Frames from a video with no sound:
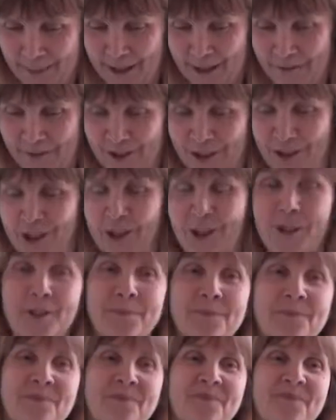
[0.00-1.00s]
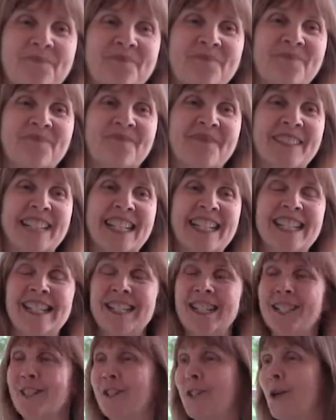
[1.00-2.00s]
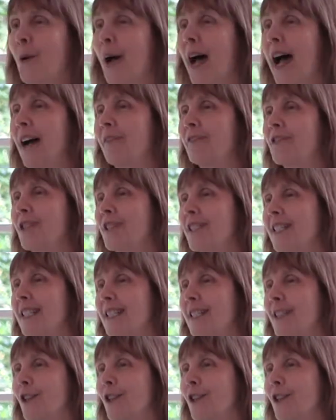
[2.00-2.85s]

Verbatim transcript: on me for sure. So after this